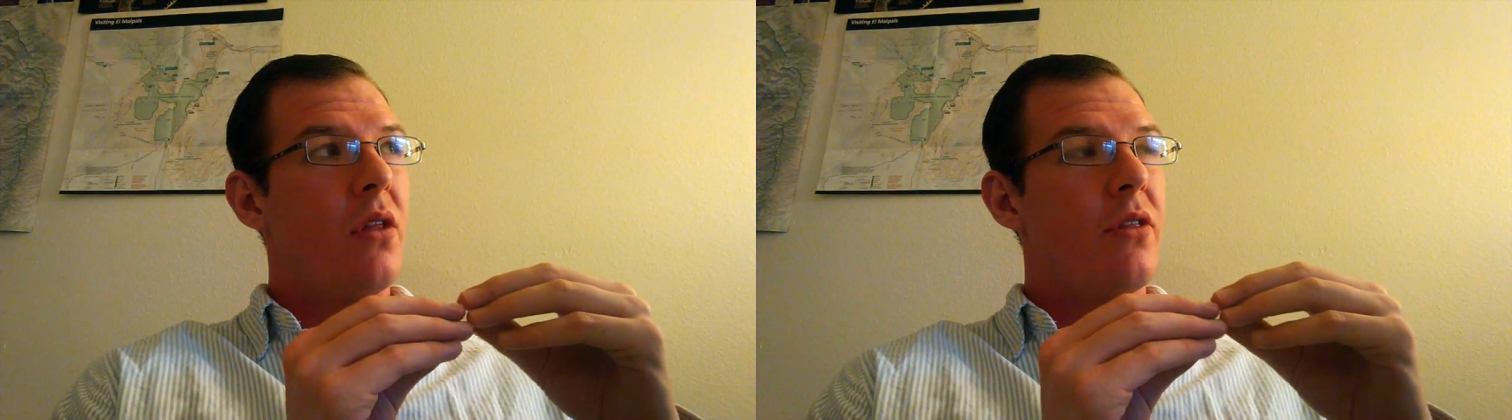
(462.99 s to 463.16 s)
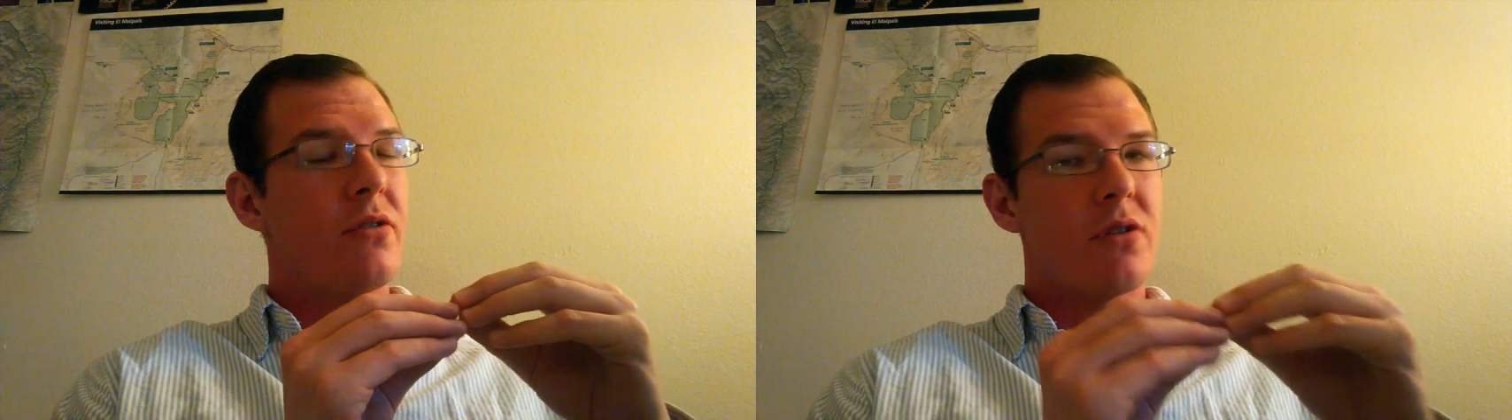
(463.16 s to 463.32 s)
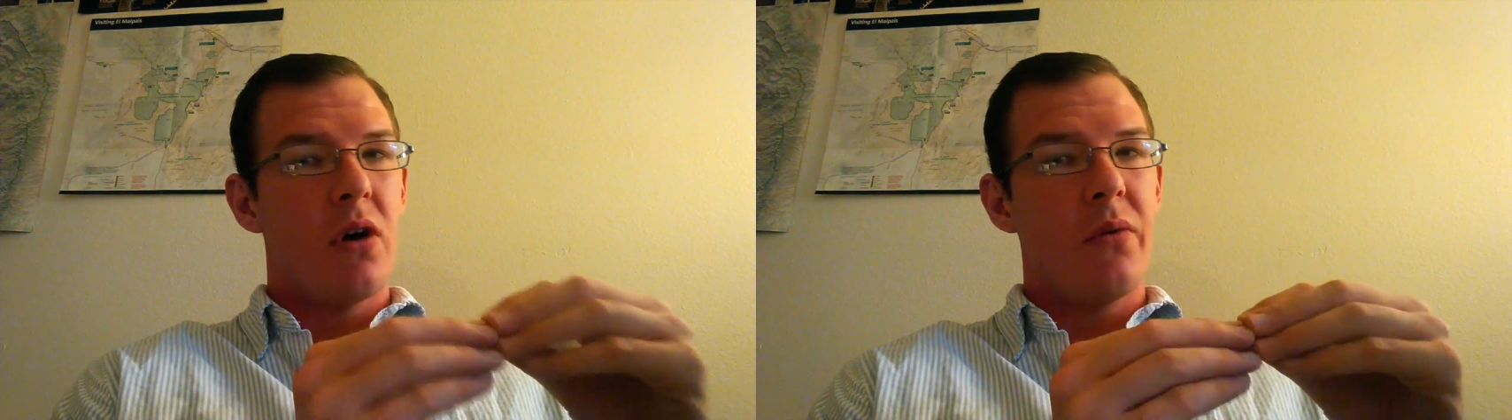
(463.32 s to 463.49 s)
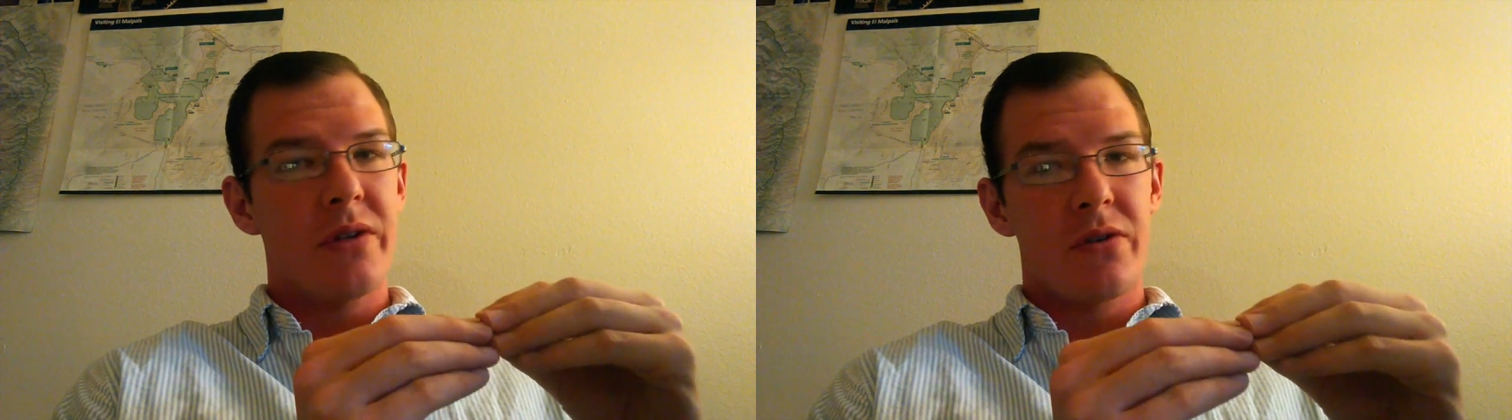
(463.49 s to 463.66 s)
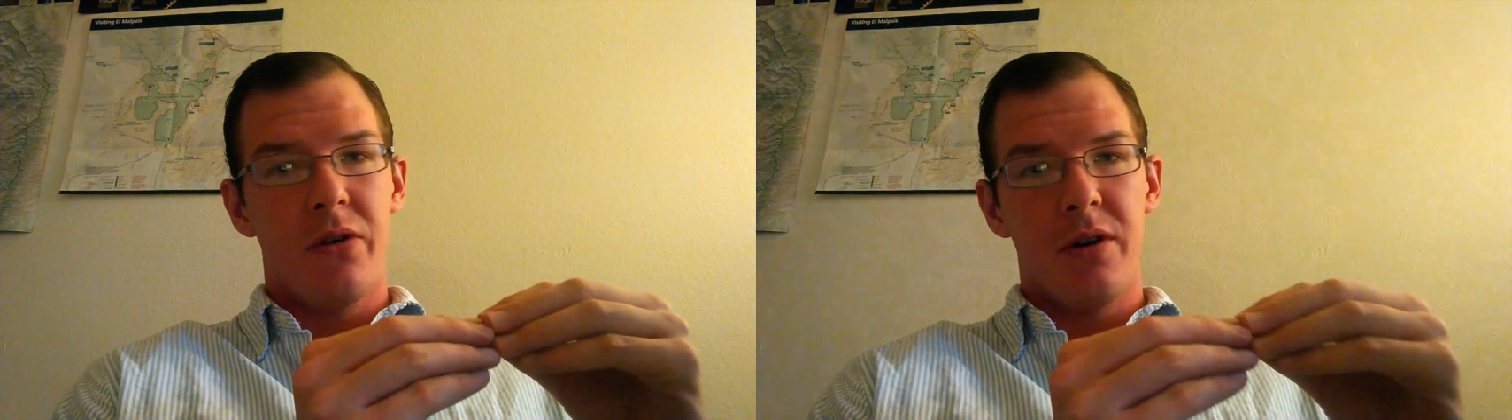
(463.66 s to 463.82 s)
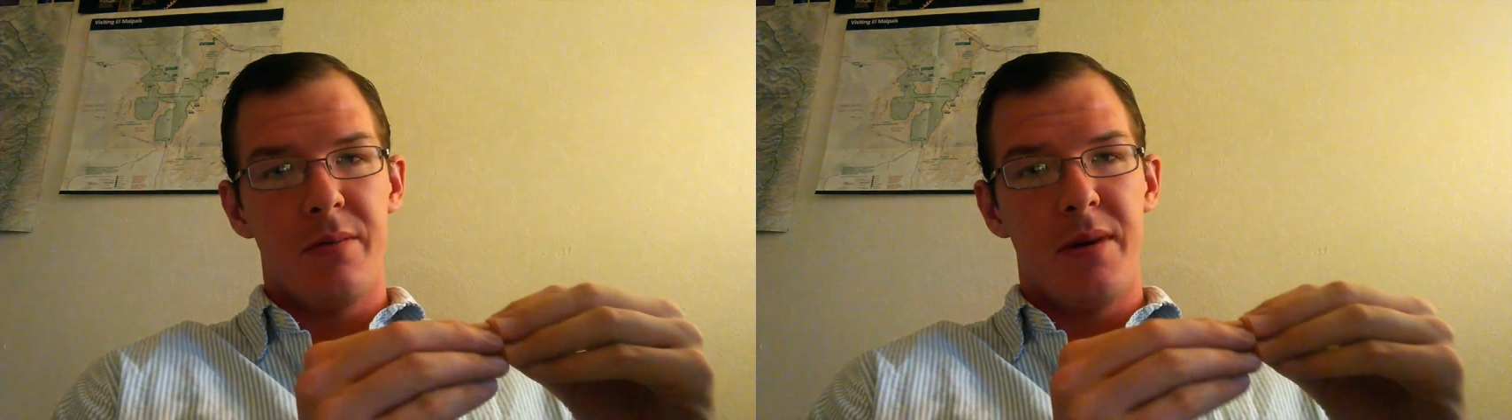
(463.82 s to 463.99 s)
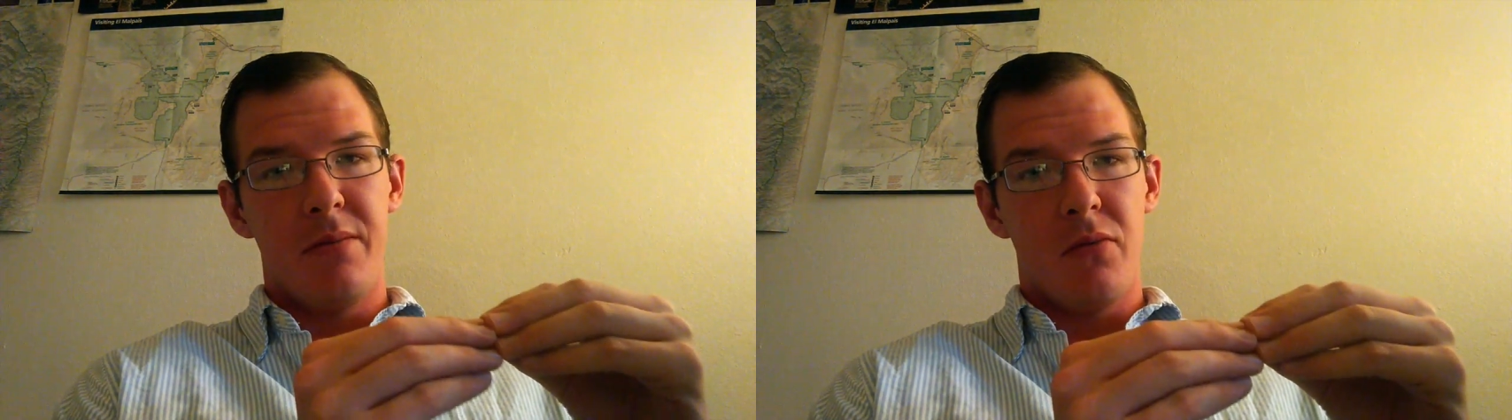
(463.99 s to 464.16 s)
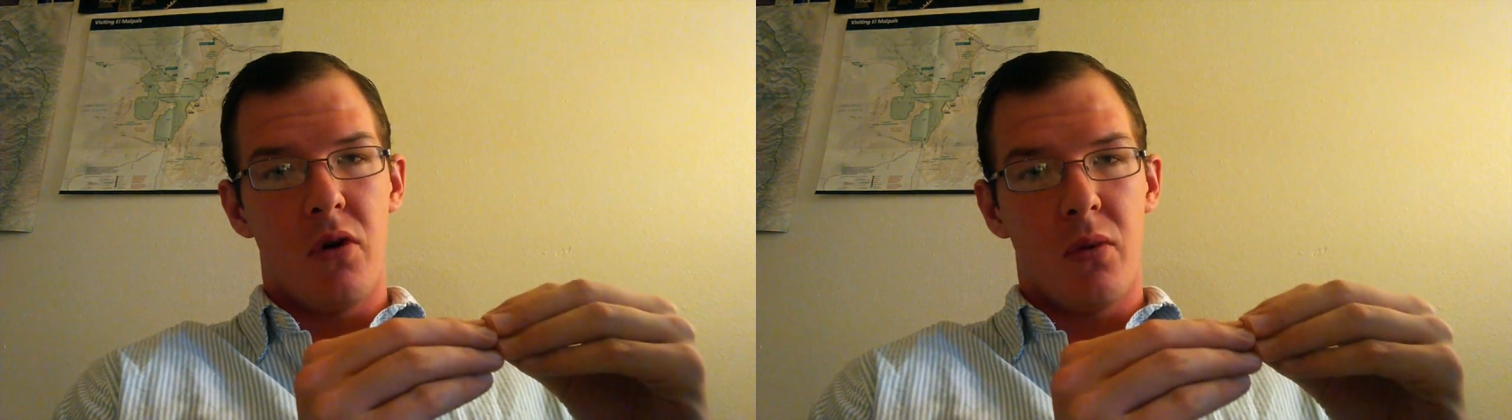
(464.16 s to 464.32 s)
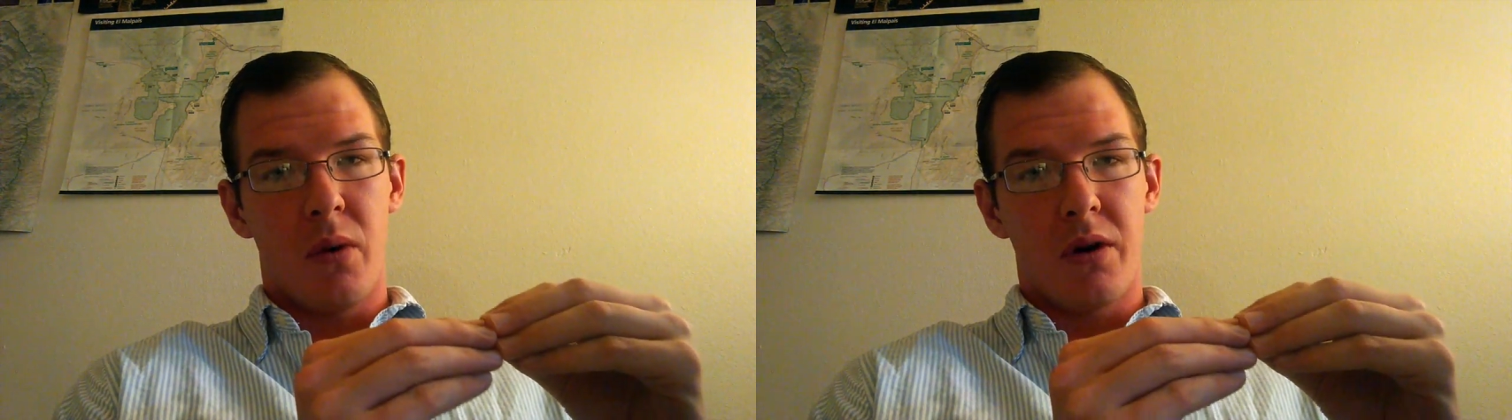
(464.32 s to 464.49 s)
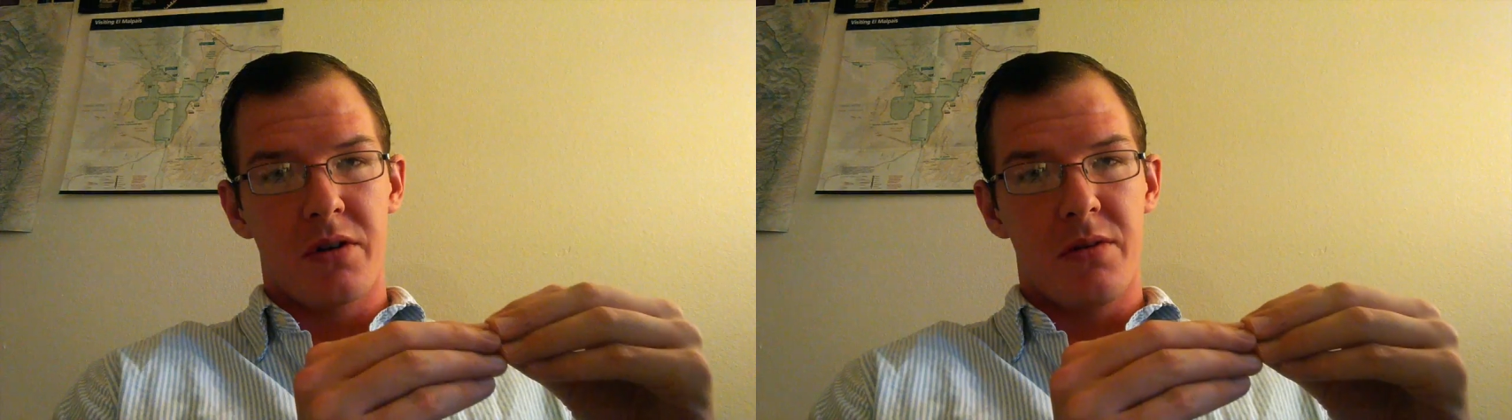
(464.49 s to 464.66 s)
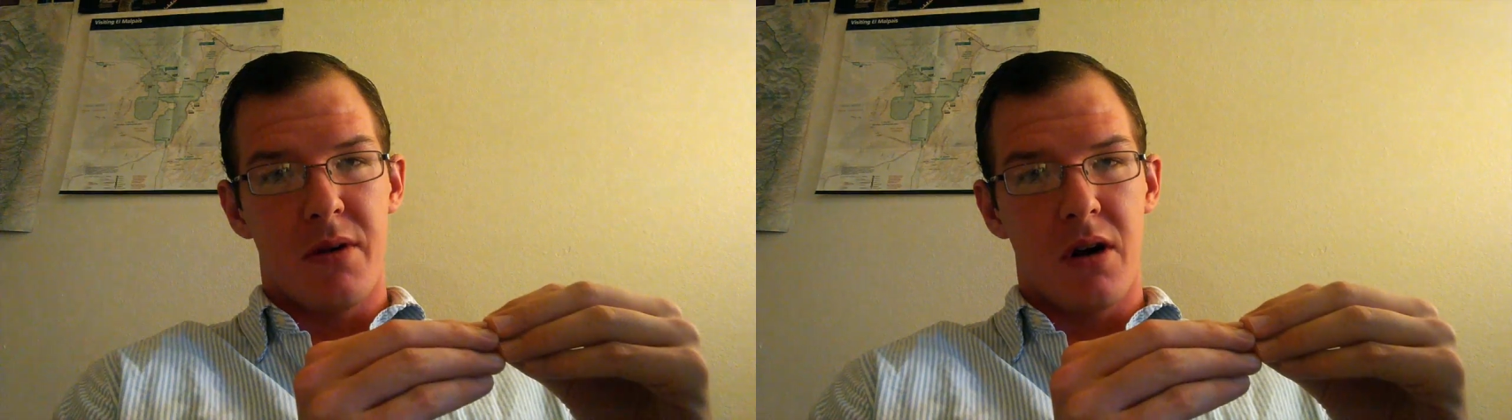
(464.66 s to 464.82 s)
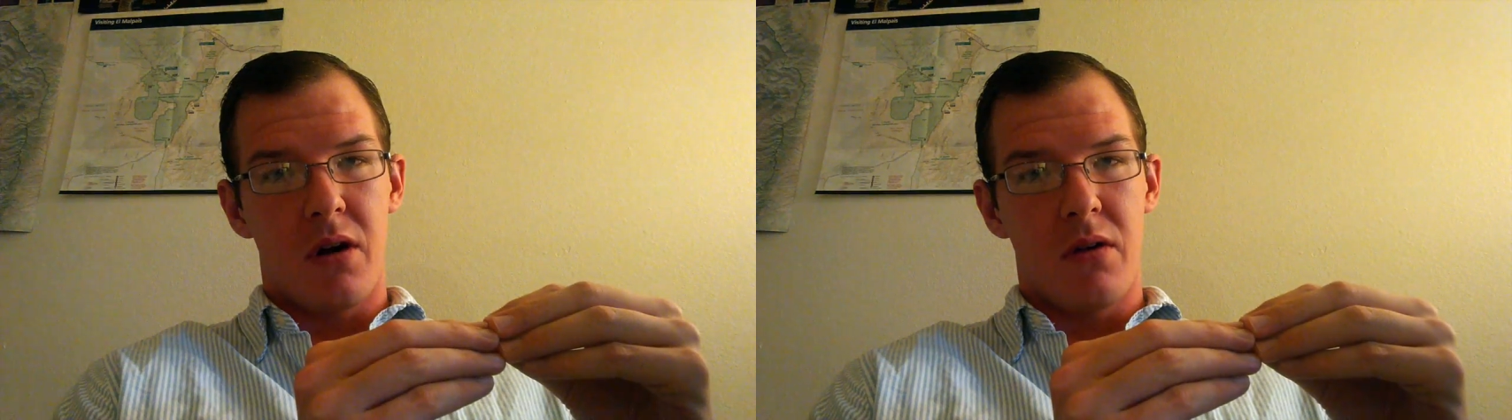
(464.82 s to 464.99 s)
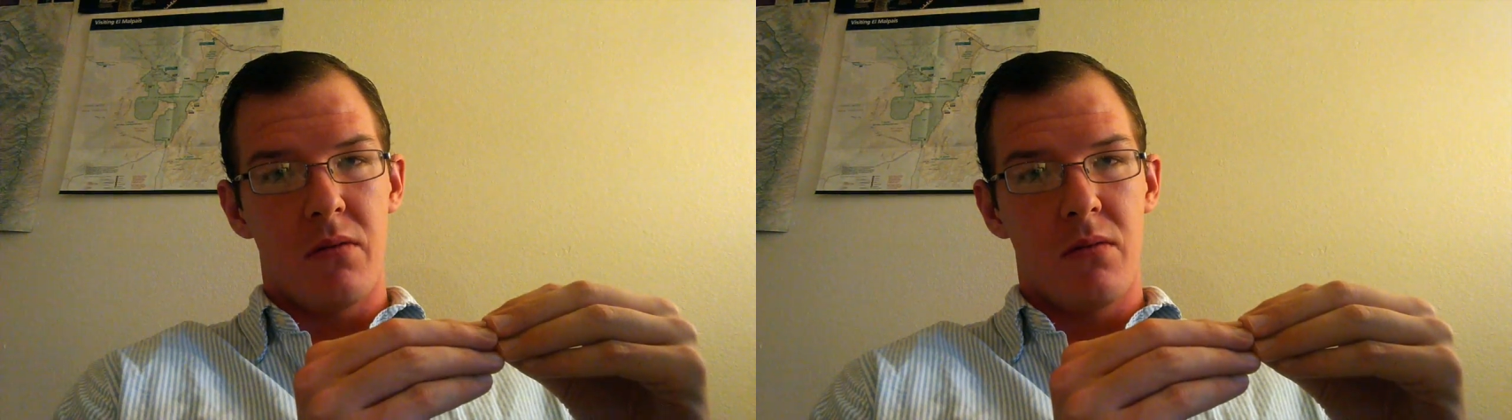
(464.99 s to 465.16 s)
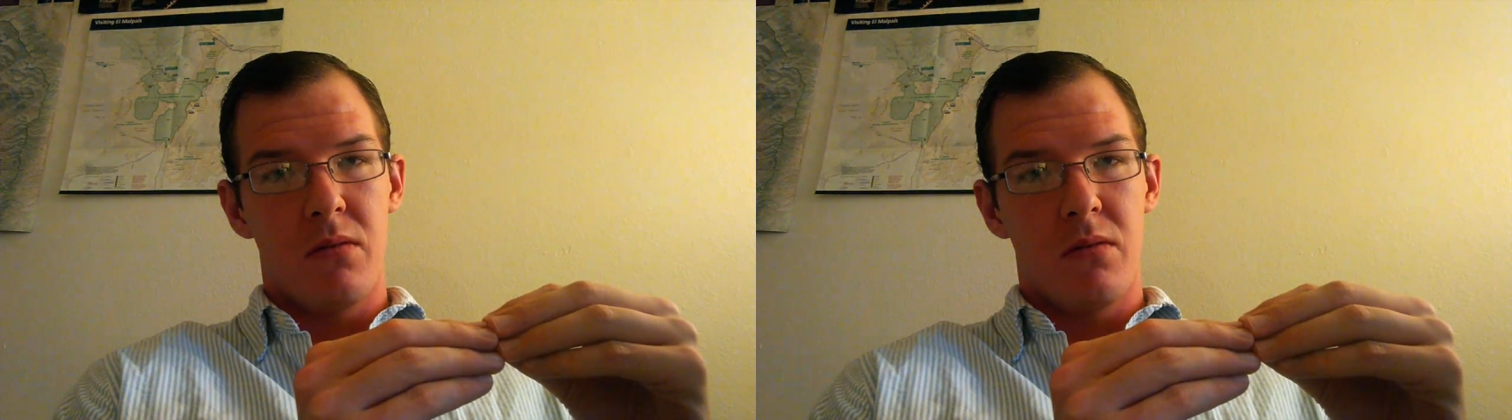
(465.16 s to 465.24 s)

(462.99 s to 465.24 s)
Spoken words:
there's always going to be more work tomorrow.